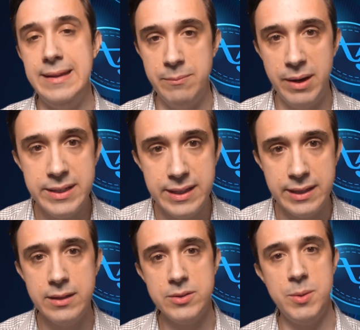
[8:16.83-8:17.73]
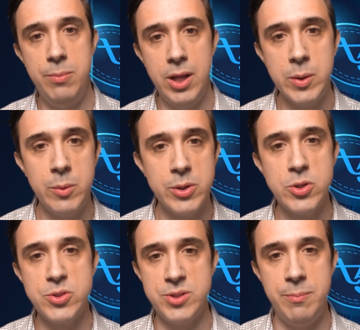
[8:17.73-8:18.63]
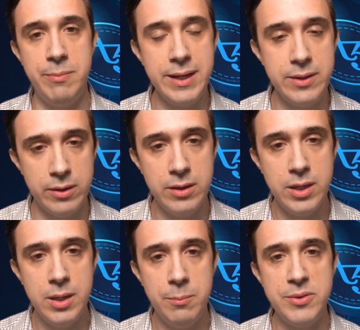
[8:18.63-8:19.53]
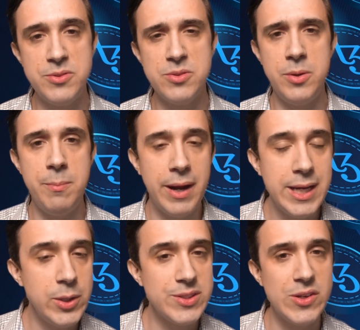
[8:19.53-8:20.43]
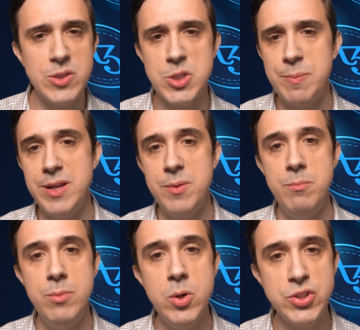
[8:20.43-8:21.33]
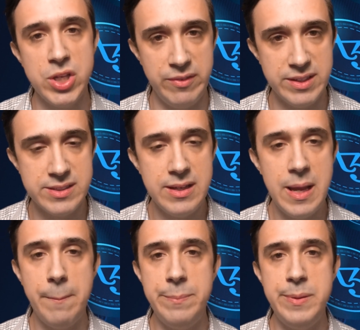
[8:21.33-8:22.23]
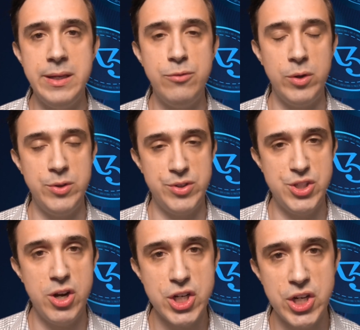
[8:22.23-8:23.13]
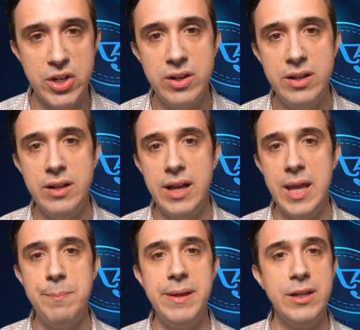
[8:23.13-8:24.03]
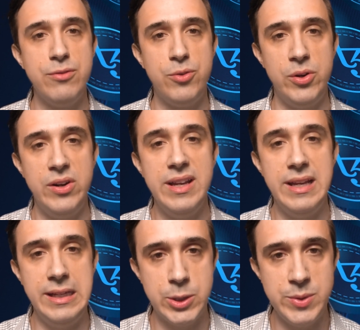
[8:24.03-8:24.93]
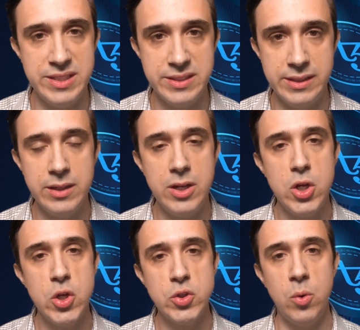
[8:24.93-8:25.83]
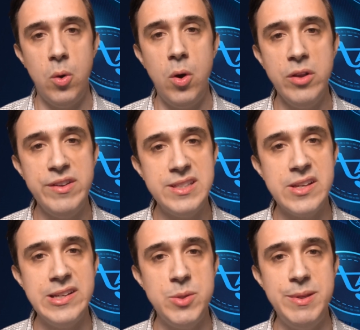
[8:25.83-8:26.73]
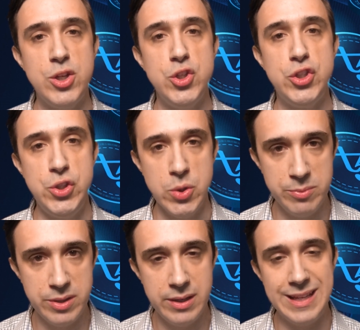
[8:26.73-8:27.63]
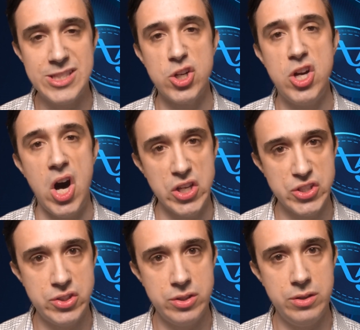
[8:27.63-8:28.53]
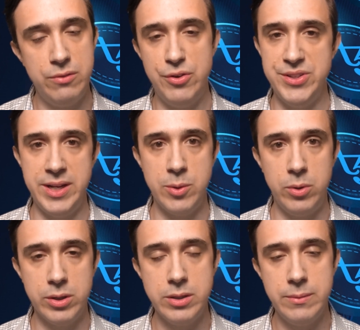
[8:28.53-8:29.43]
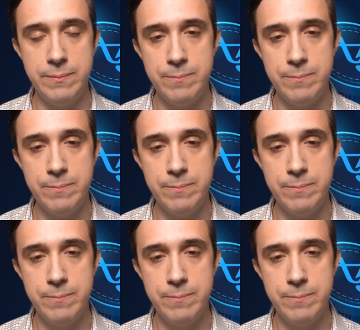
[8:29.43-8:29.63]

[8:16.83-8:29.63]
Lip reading: In mining, the block reward goes to the miner, but the miner is going to spend most of it paying for infrastructure and paying for electricity. So all of it is going to be consumed. It's a cost for the network.